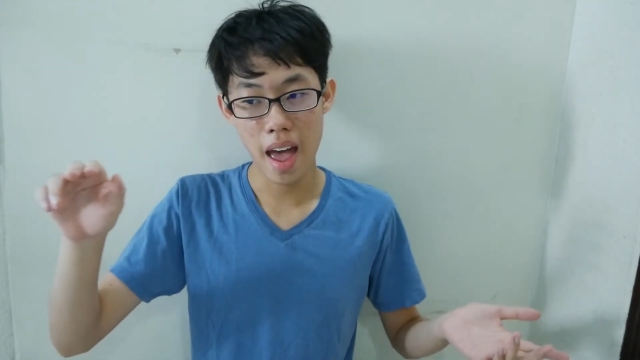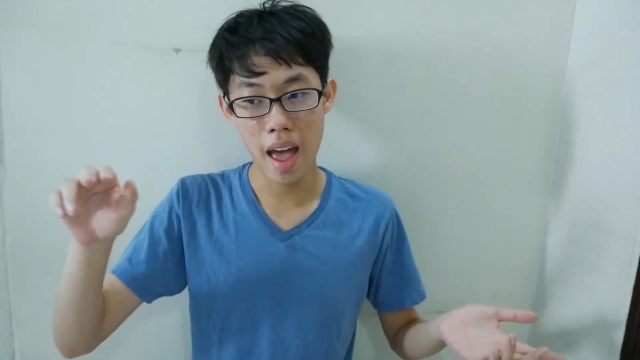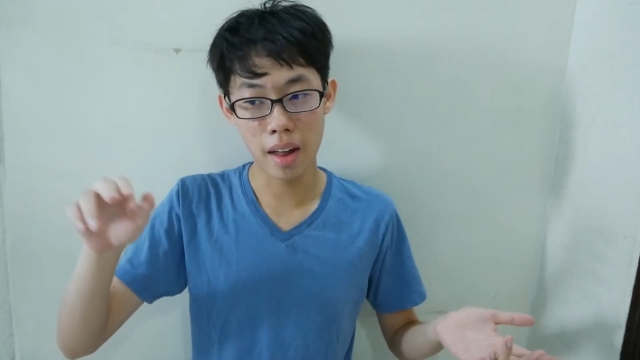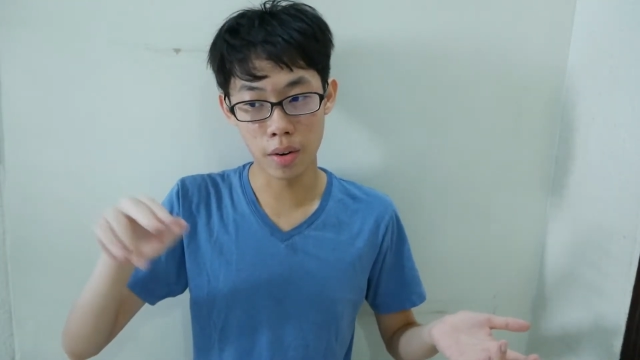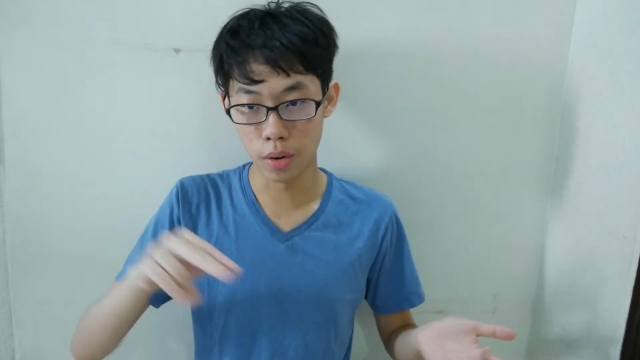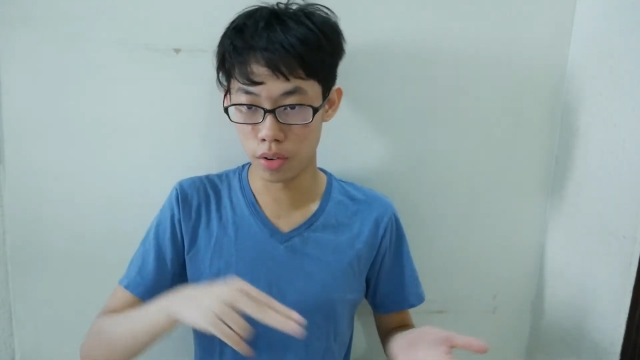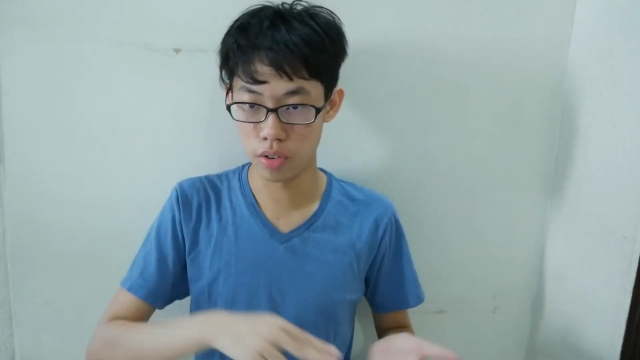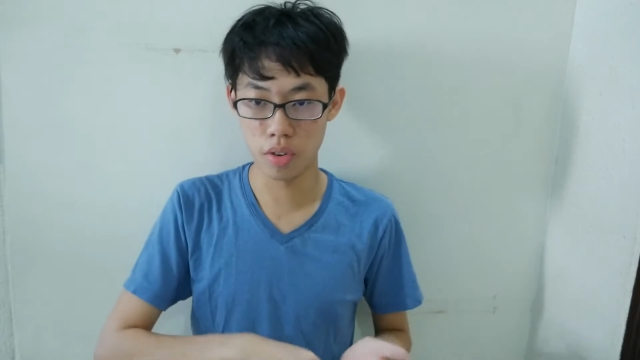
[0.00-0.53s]

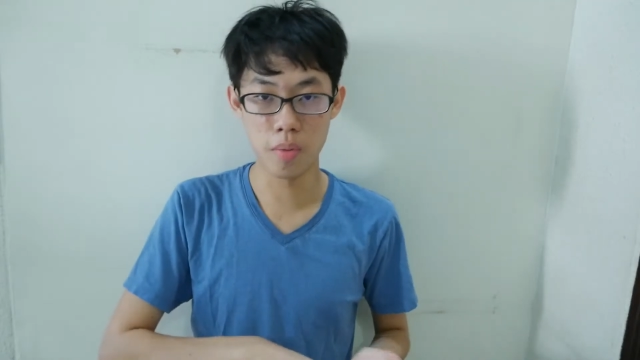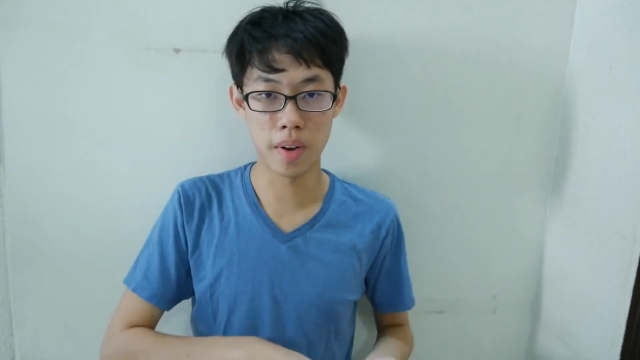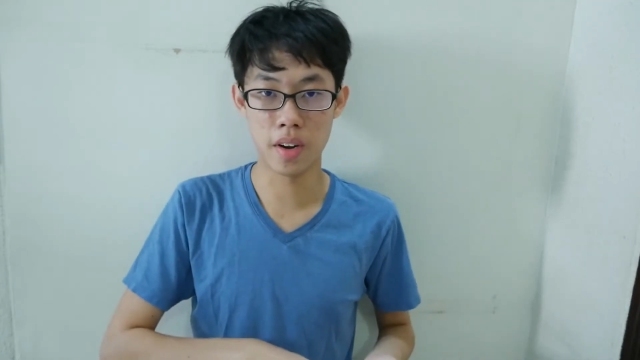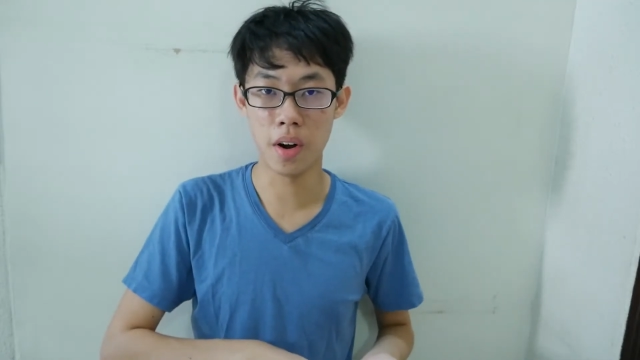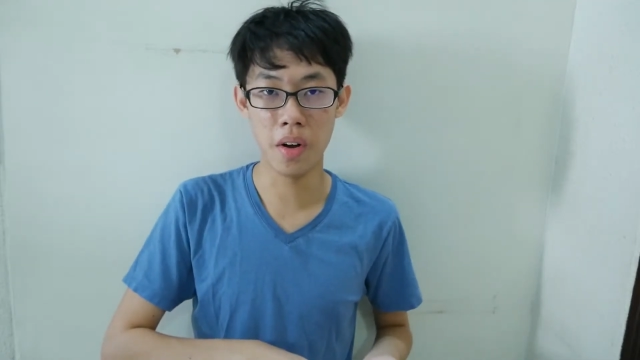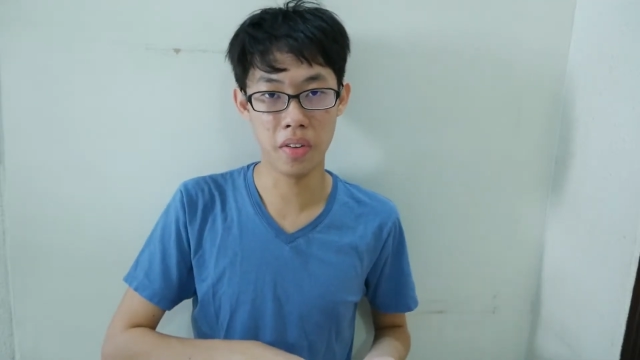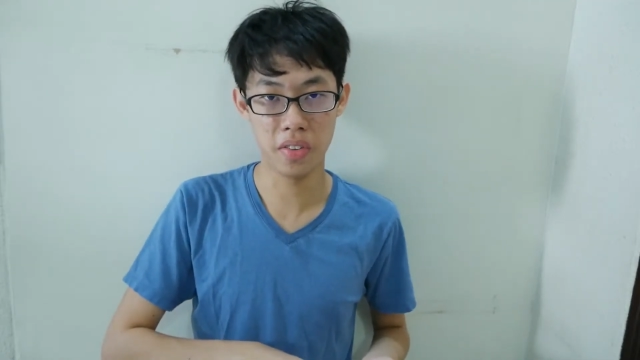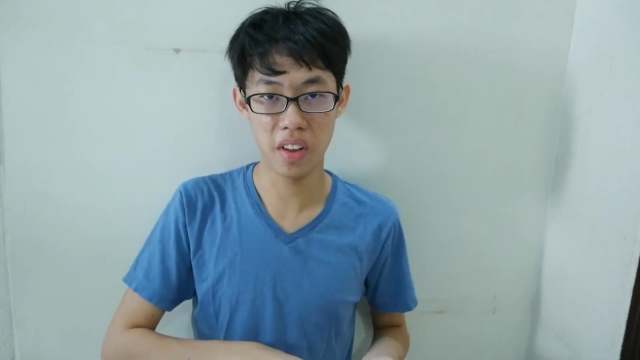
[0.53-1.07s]
and also
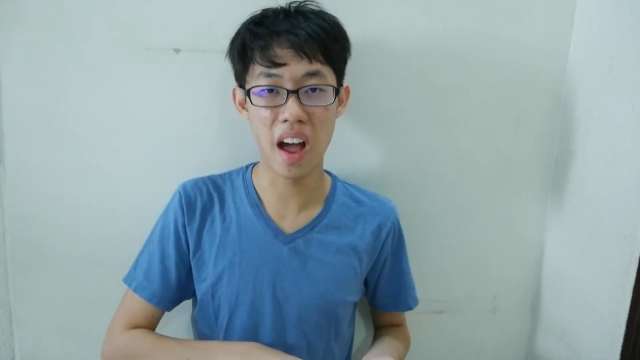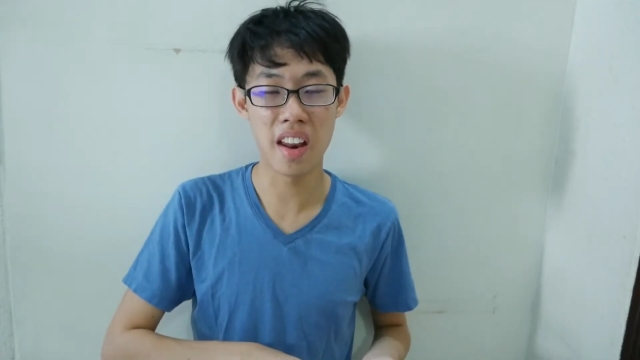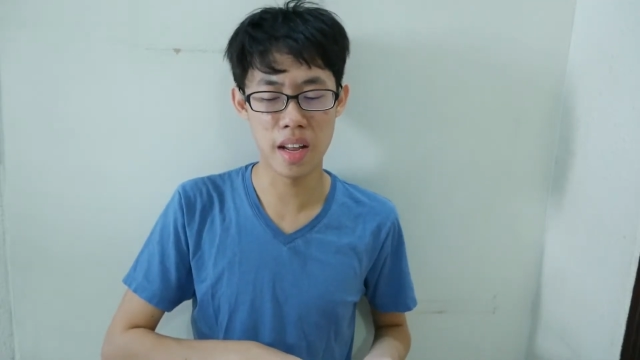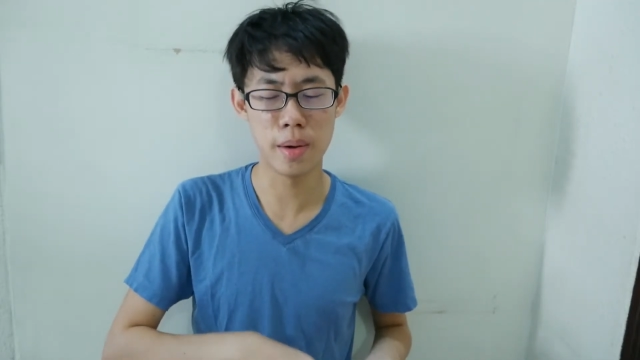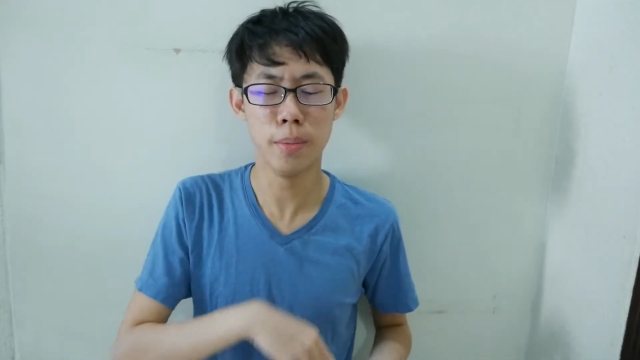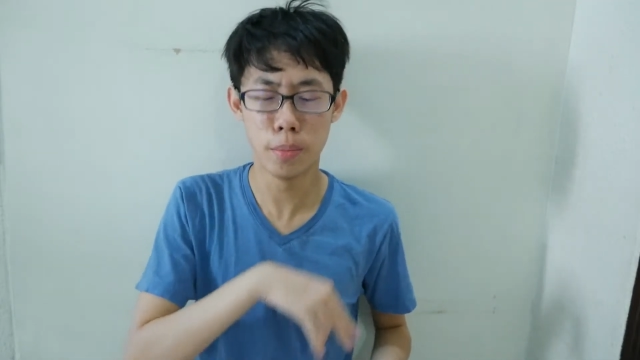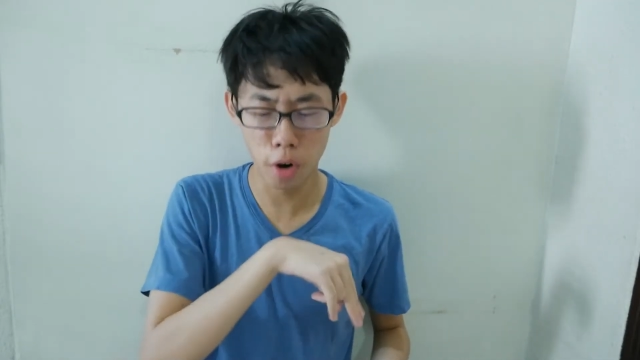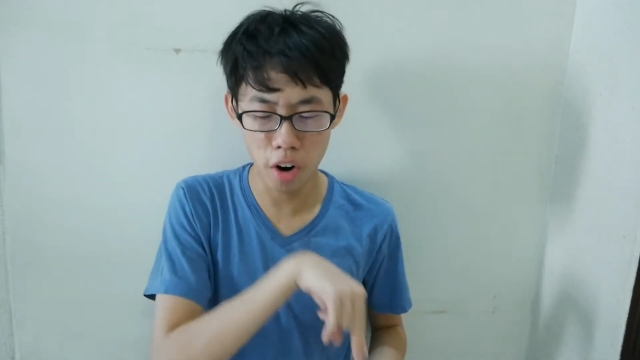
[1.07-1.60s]
because I
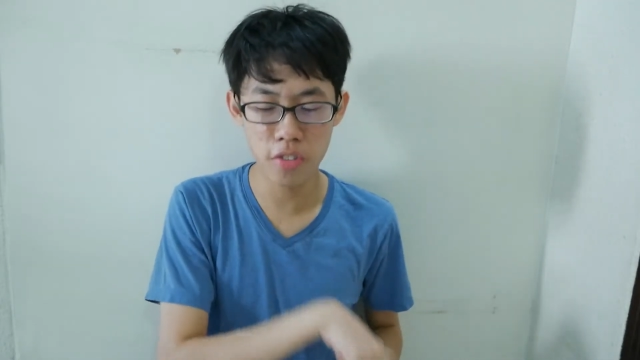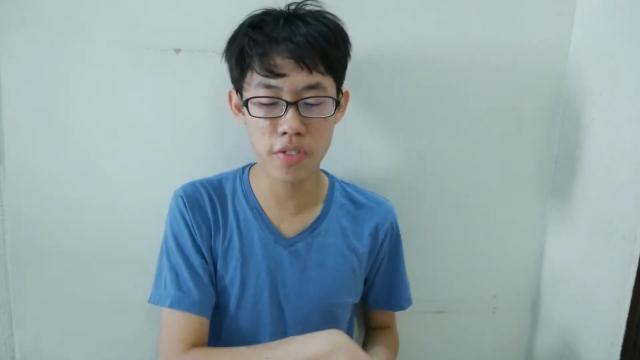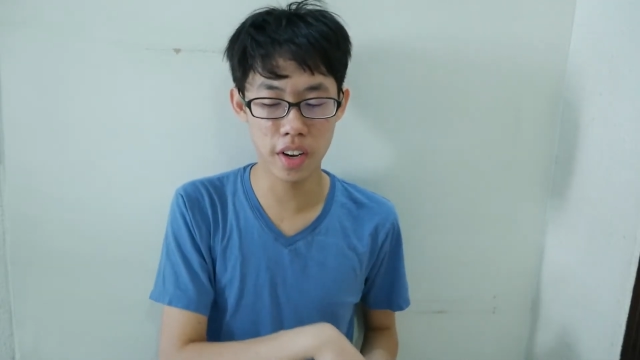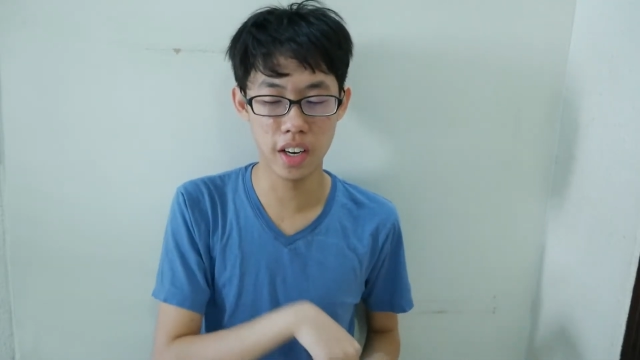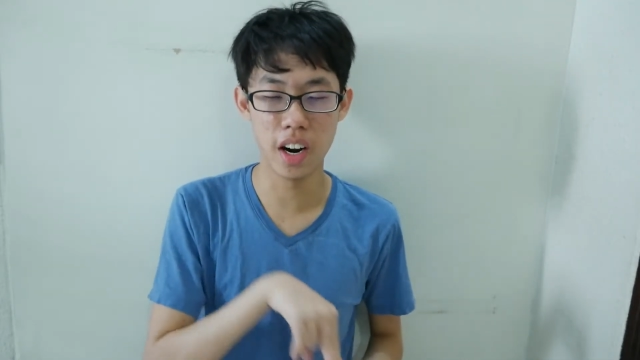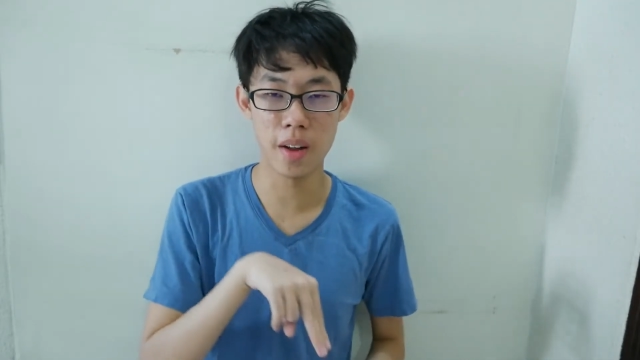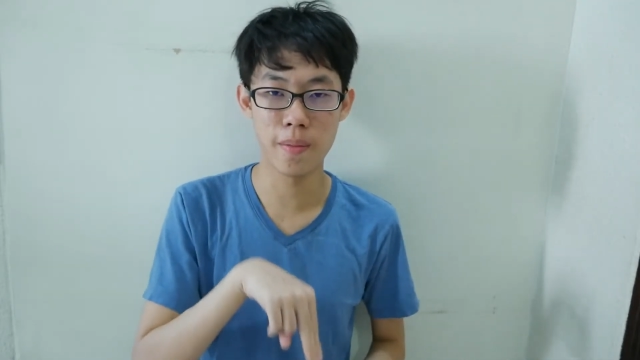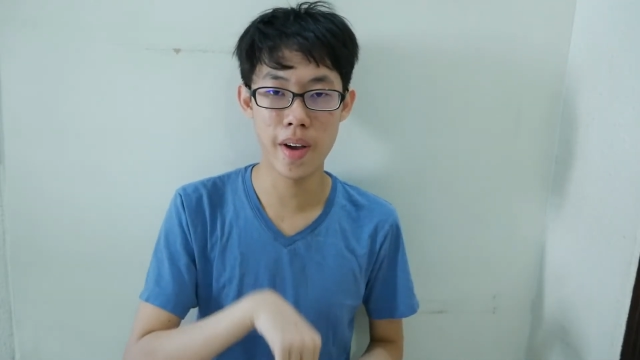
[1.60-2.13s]
need more
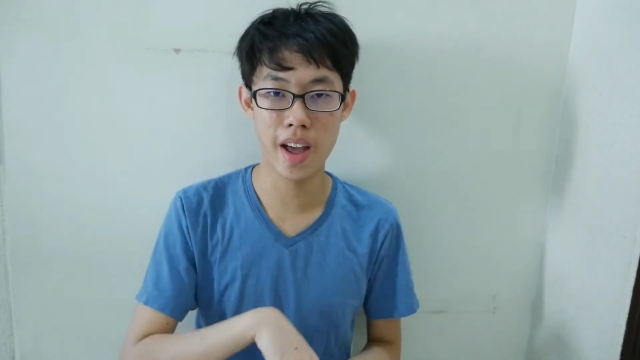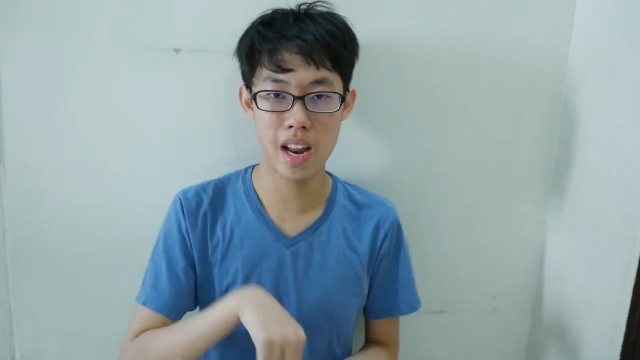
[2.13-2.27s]
filler and